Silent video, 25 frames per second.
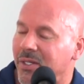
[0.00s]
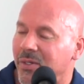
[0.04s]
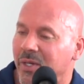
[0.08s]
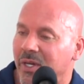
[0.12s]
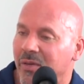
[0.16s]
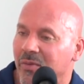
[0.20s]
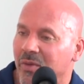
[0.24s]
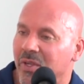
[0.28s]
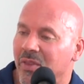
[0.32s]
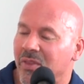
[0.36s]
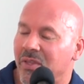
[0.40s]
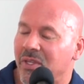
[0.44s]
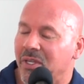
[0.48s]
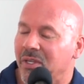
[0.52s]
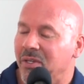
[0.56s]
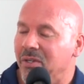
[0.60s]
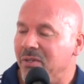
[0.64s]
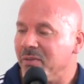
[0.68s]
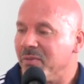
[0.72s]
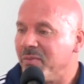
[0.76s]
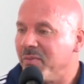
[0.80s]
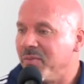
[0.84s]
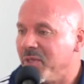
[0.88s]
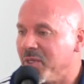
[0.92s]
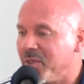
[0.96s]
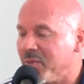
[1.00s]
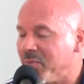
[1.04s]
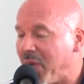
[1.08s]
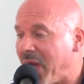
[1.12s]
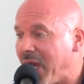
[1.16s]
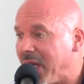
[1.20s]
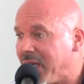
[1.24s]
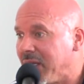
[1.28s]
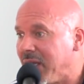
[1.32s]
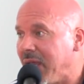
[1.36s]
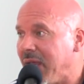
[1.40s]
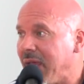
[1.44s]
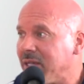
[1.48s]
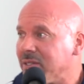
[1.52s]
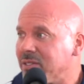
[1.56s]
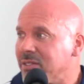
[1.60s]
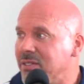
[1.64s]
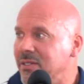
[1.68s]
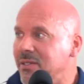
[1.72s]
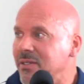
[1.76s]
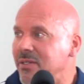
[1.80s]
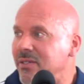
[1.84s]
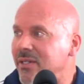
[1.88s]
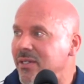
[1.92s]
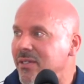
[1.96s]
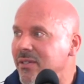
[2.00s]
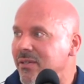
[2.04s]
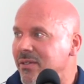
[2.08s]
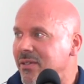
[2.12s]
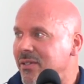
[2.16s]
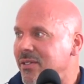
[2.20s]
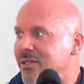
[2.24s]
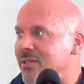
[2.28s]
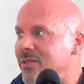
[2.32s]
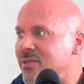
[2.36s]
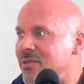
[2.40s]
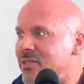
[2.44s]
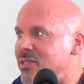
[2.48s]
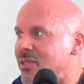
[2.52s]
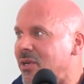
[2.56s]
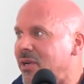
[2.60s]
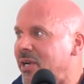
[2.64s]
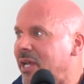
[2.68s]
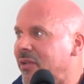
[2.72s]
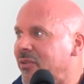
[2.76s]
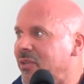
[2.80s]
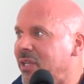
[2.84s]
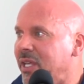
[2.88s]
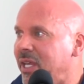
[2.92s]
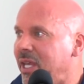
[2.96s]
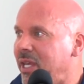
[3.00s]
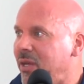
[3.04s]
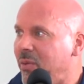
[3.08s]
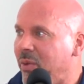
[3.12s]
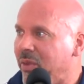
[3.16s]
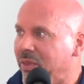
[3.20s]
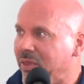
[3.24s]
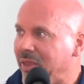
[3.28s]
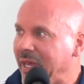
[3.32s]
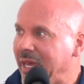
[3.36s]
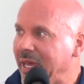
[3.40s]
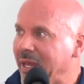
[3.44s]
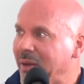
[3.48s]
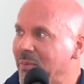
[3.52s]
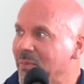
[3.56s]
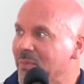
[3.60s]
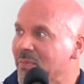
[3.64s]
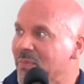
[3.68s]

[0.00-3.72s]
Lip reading: know, everything. Your podcast, start out the gate with that.